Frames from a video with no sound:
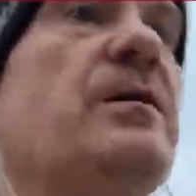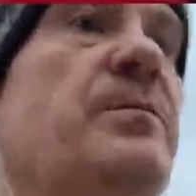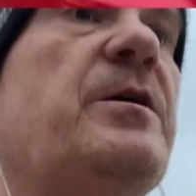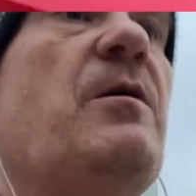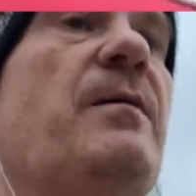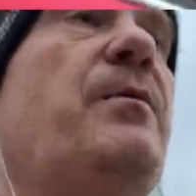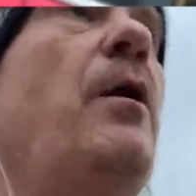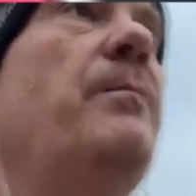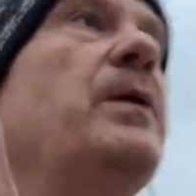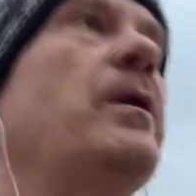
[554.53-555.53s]
be quite
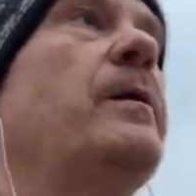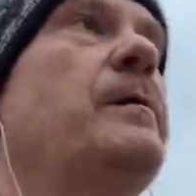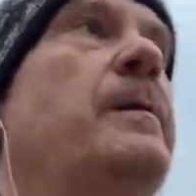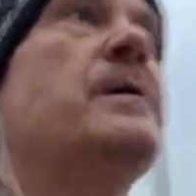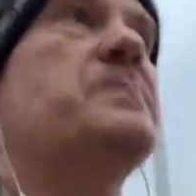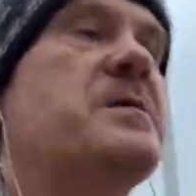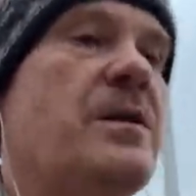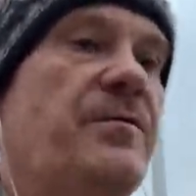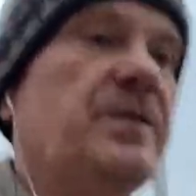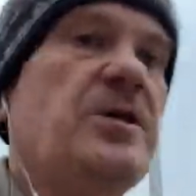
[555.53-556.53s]
popular, especially
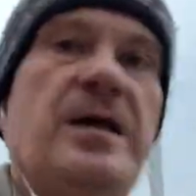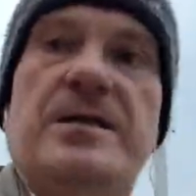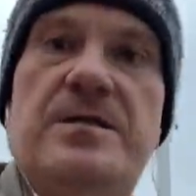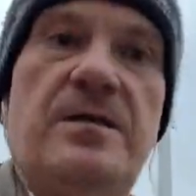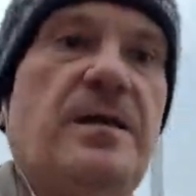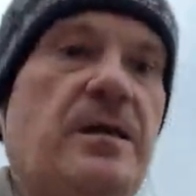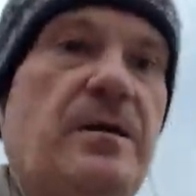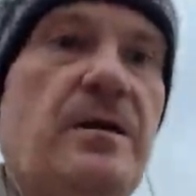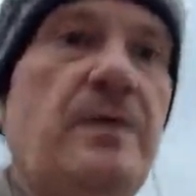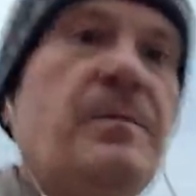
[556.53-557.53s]
if they change to
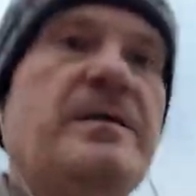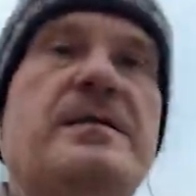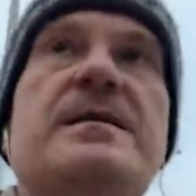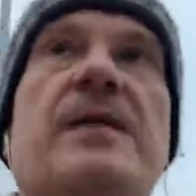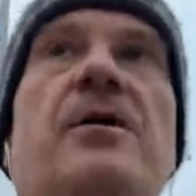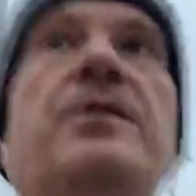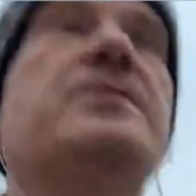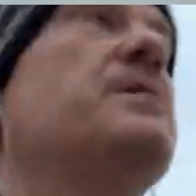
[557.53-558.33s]
the better technology